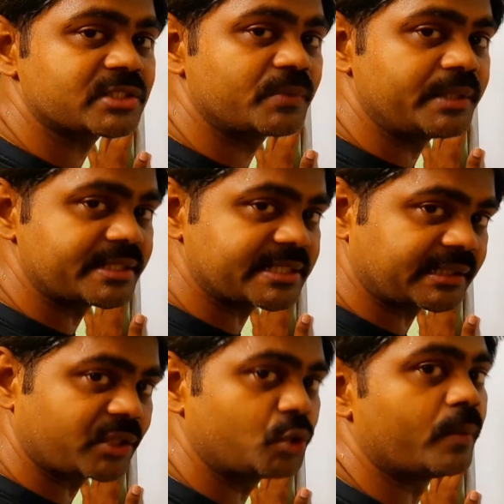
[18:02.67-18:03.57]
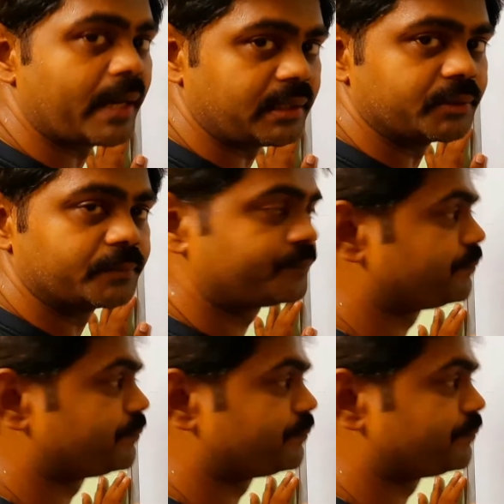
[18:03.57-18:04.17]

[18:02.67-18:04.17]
Q we need to check the Q value.